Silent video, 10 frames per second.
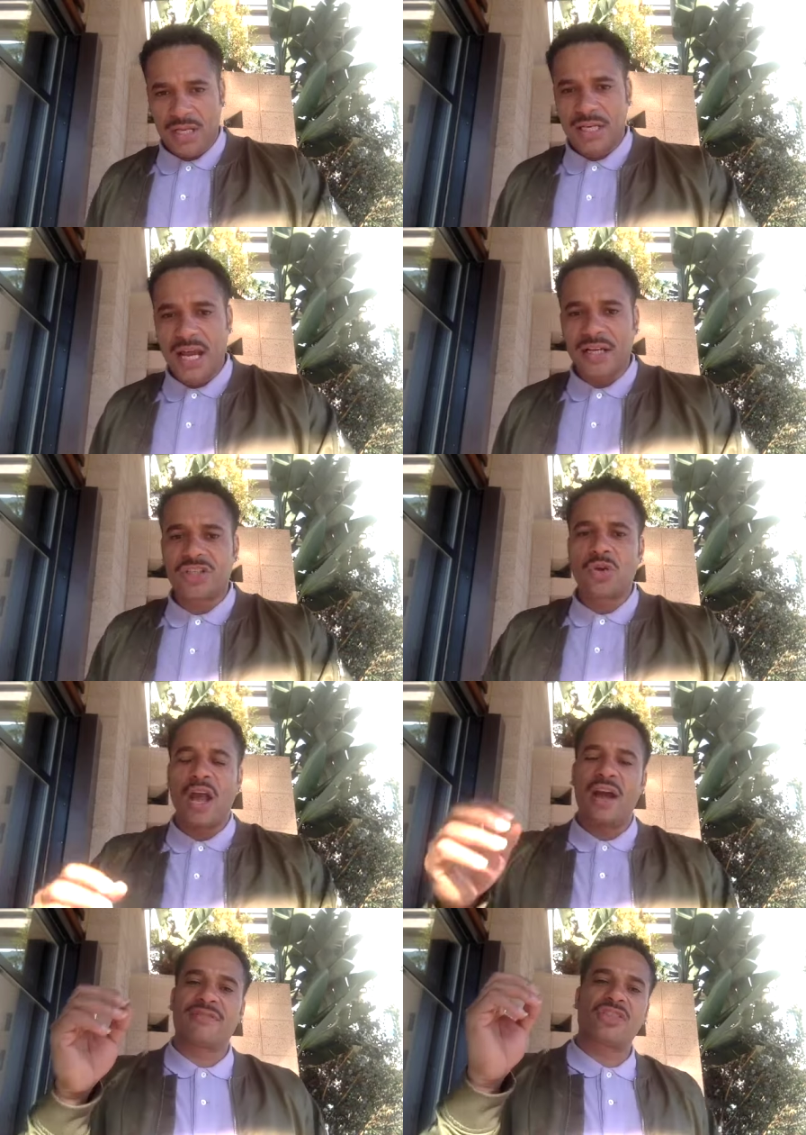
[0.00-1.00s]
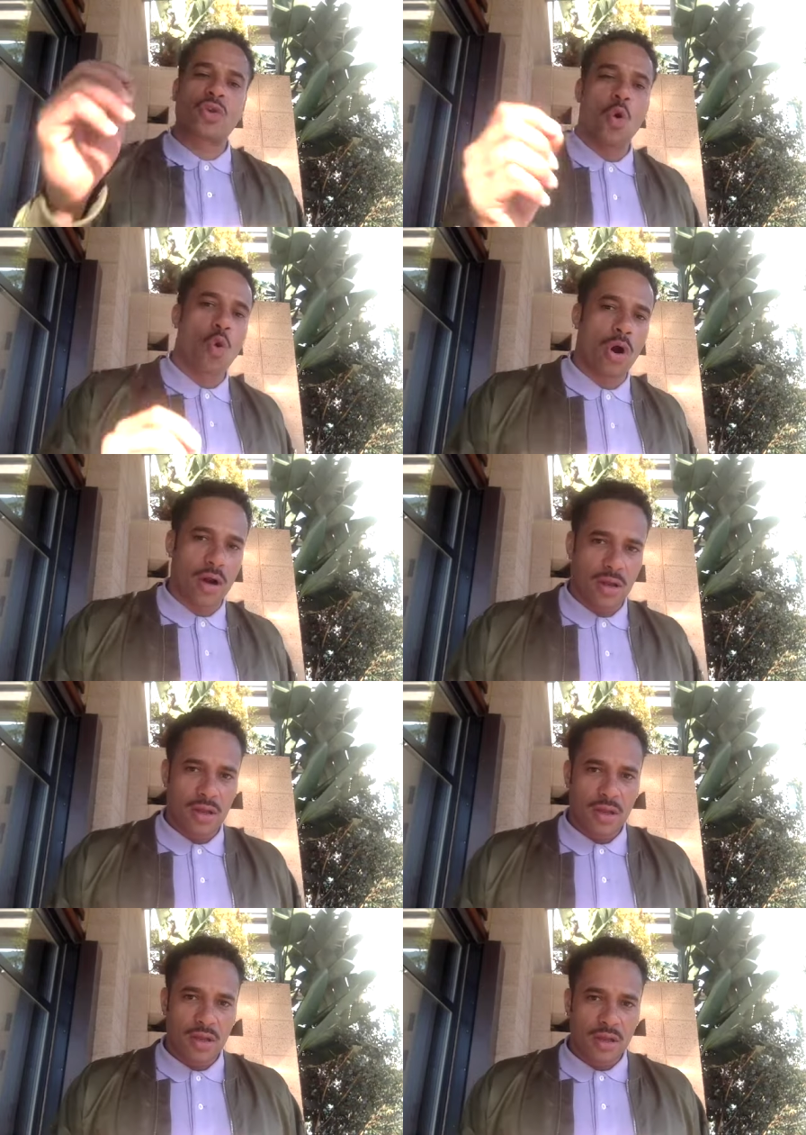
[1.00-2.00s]
Next, you have SCORE.
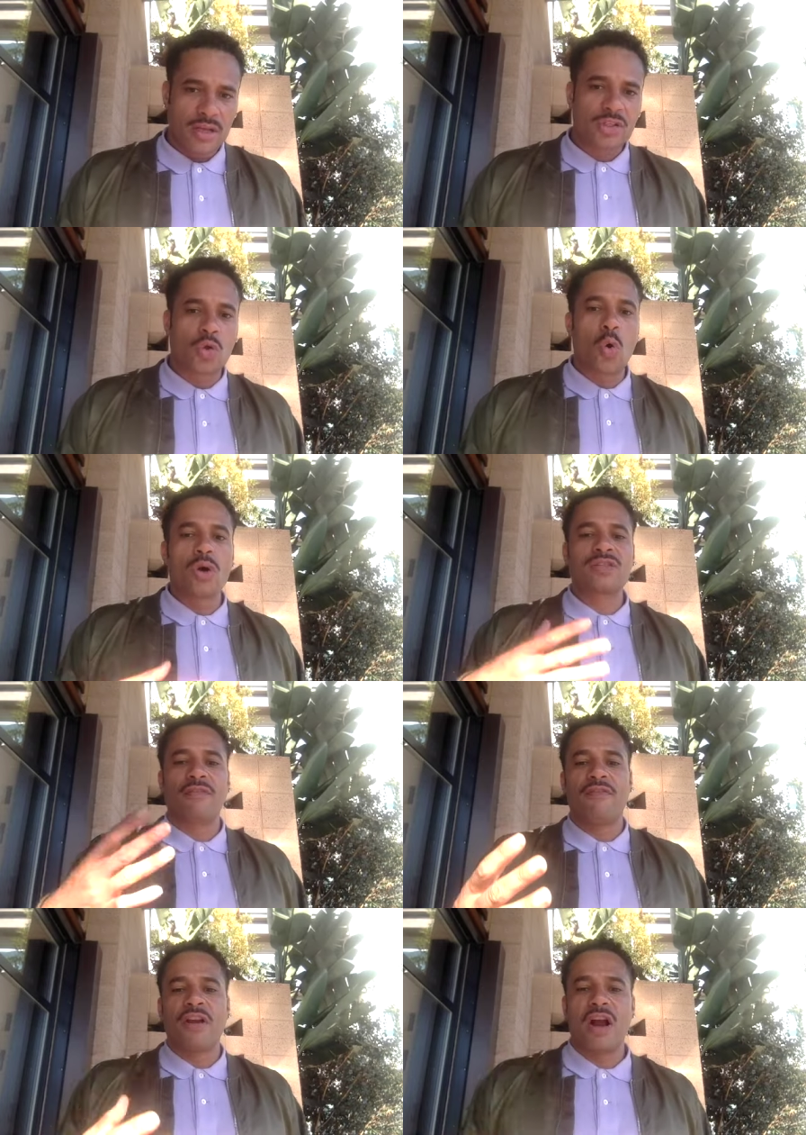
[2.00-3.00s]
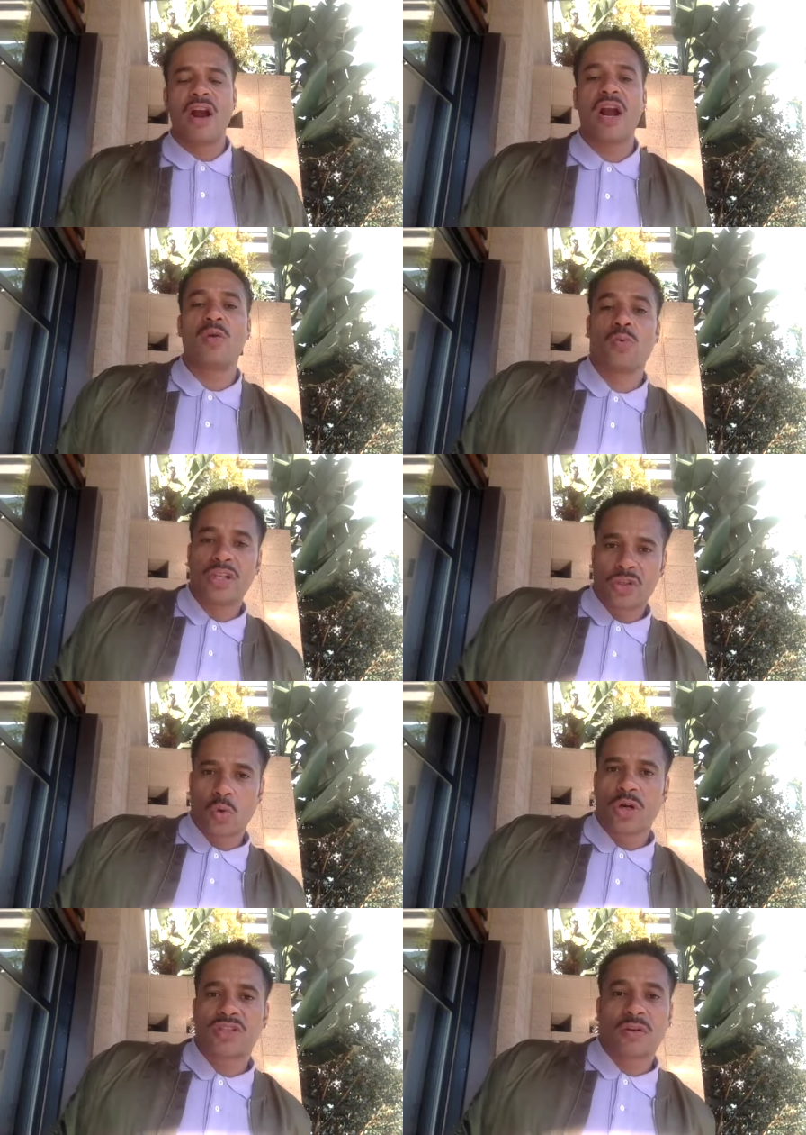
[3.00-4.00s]
SCORE is a very
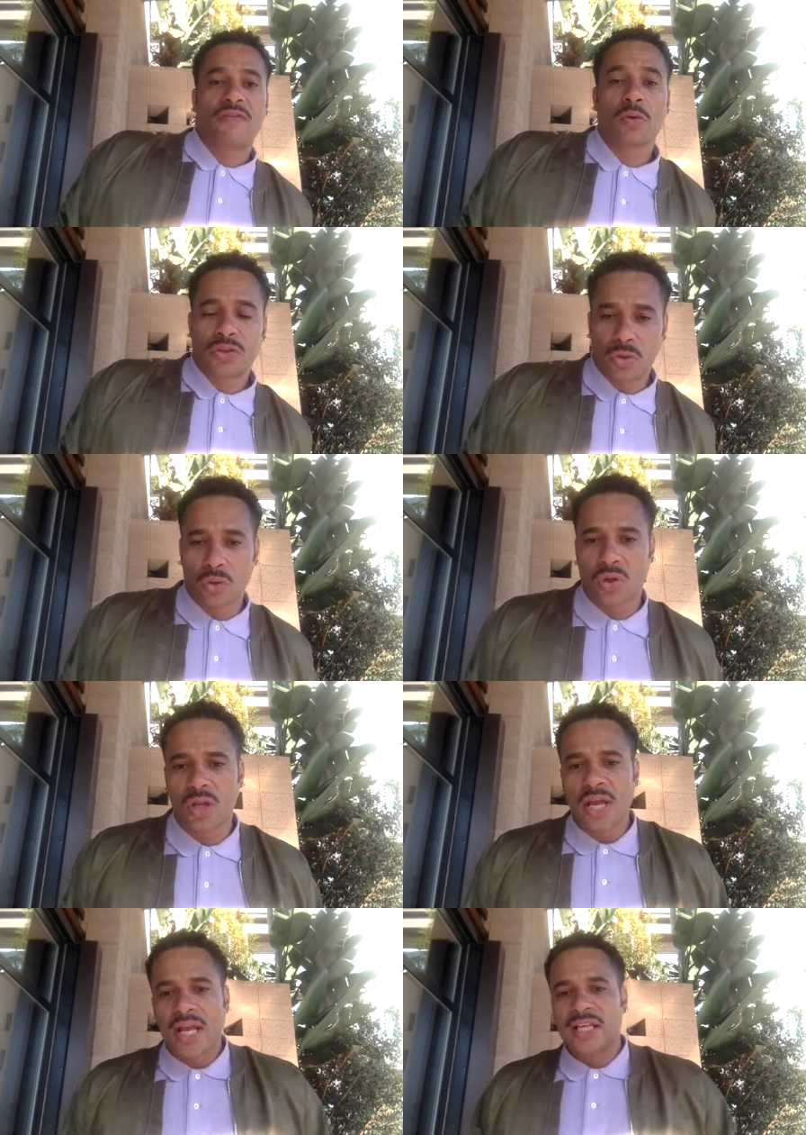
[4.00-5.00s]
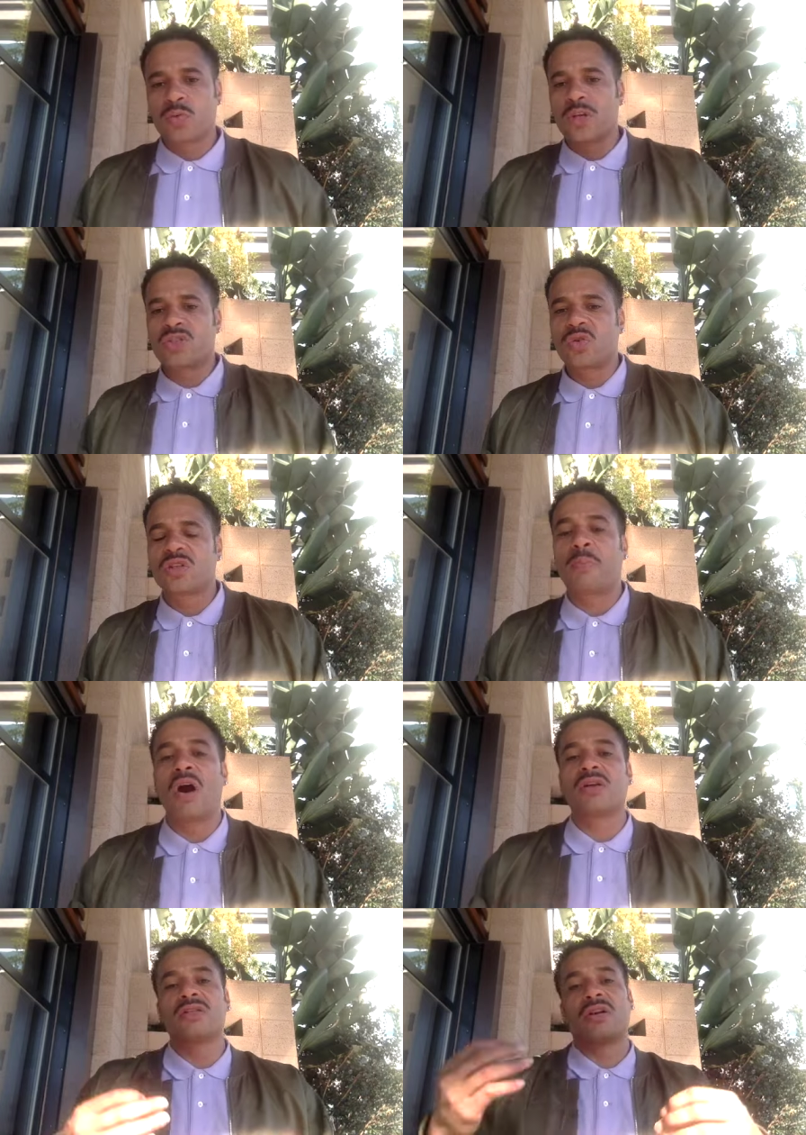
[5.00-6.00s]
resourceful tool. It's resource
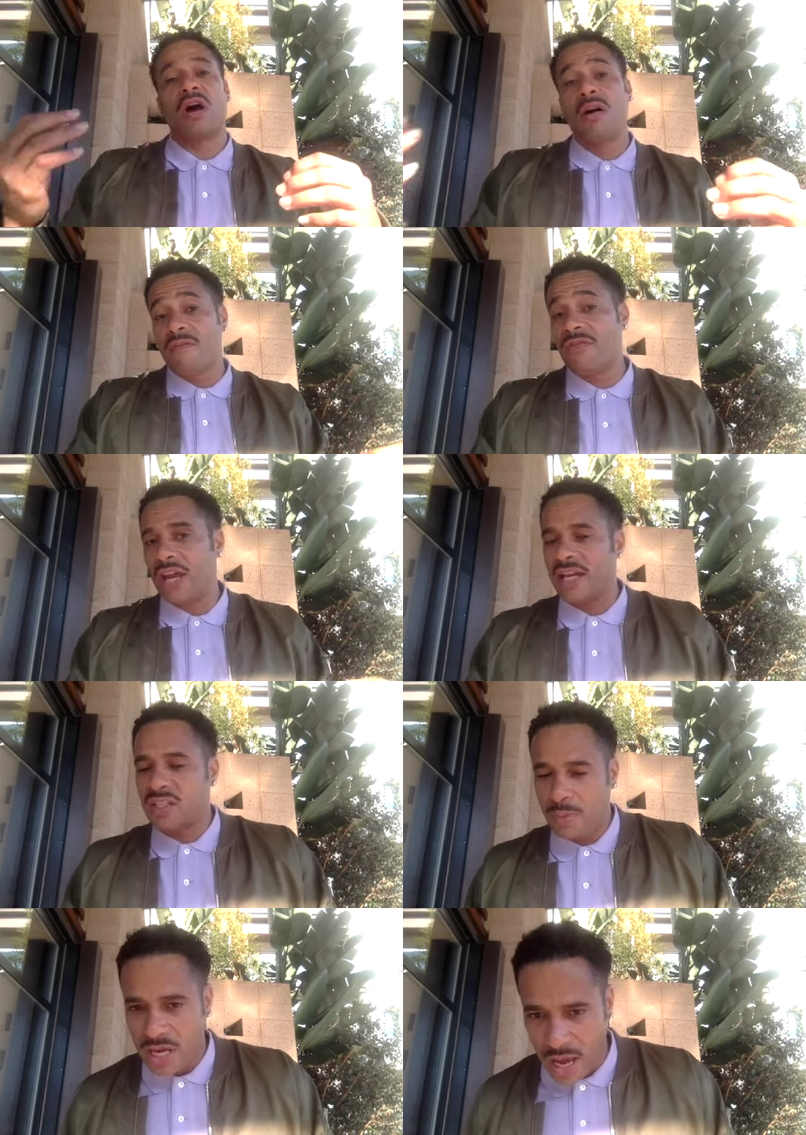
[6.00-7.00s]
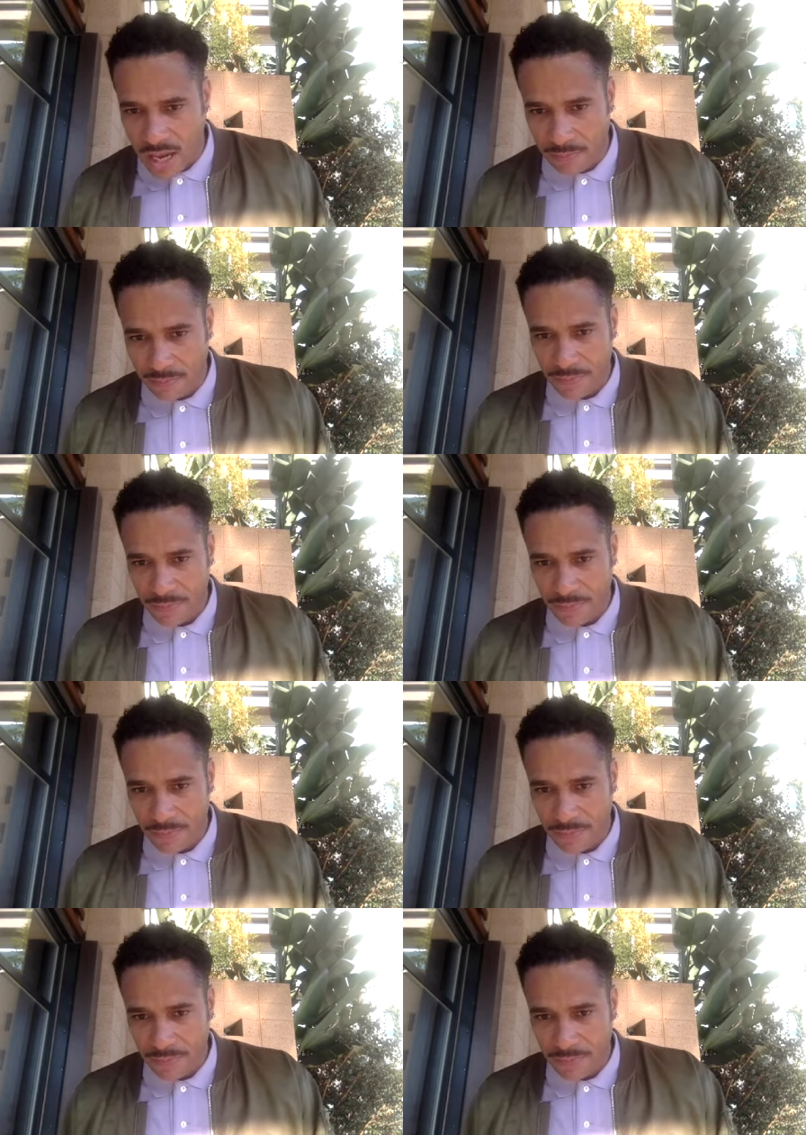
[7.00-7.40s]
partners of the SBA,